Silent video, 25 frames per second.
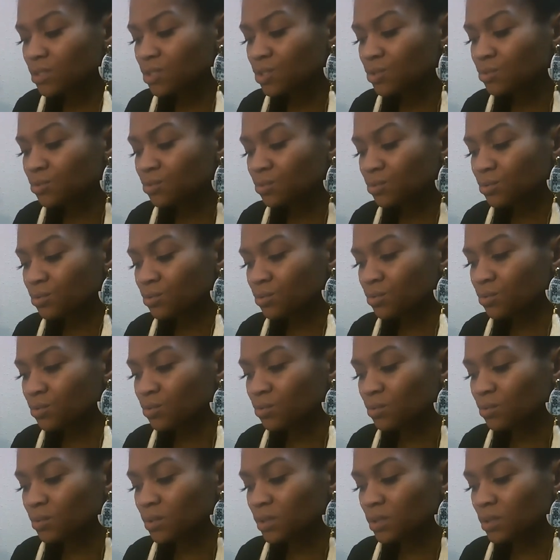to
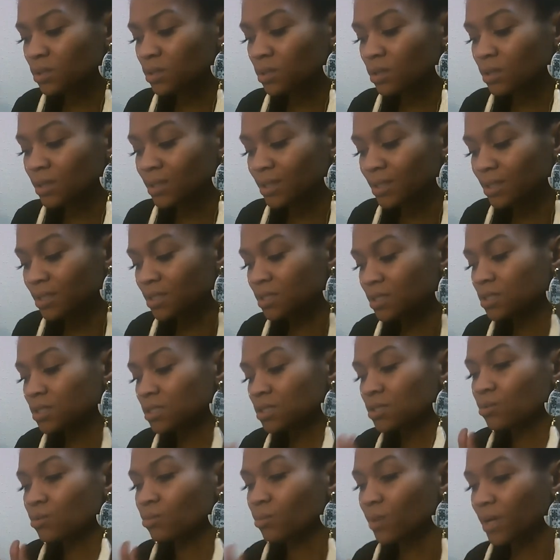get
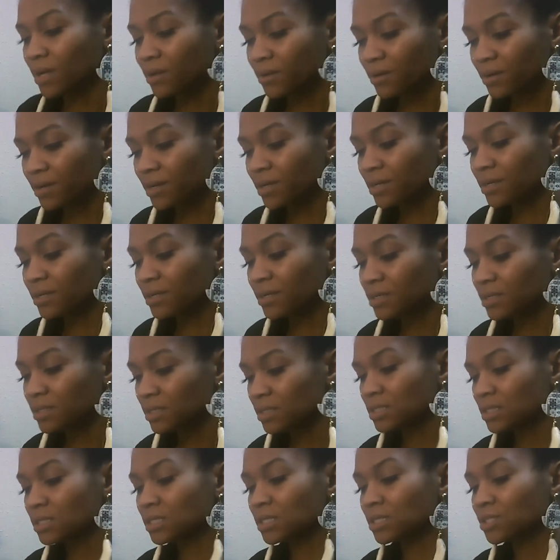to where it
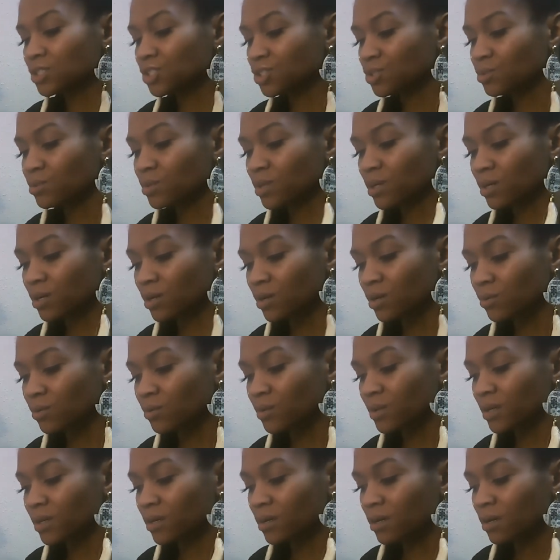is that you are
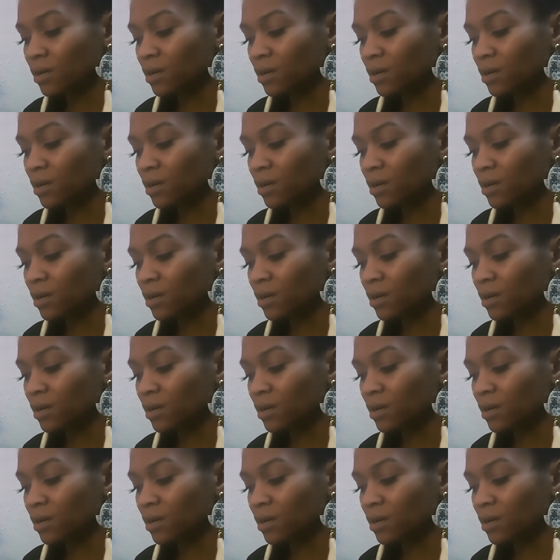going.